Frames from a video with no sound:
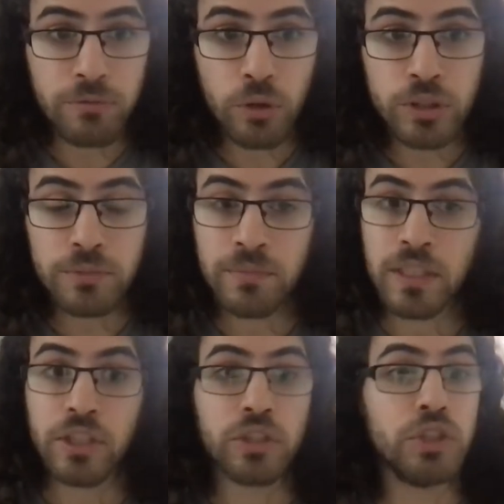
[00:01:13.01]
first.
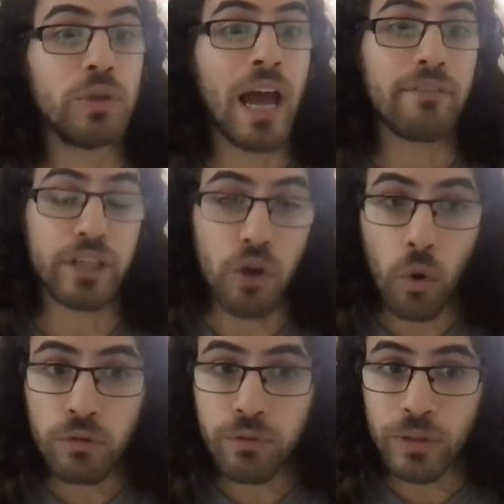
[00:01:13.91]
You have a
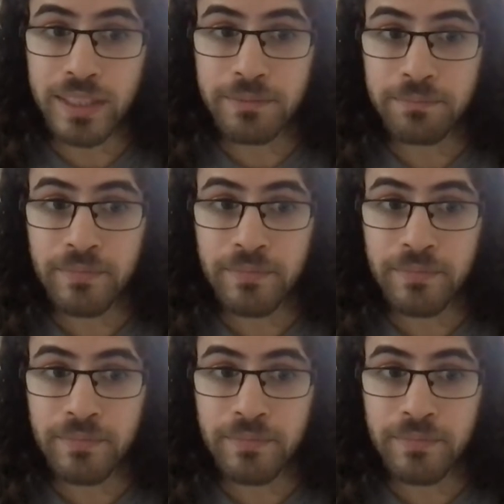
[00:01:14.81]
goal for it.